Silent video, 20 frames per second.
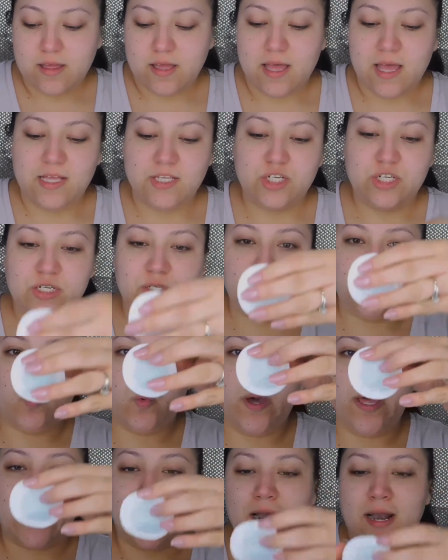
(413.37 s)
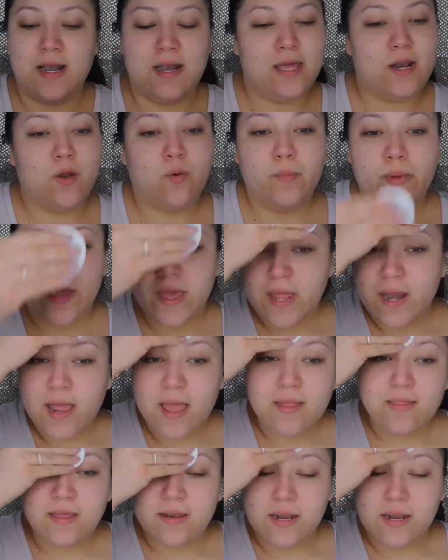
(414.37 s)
and just wet it a little bit and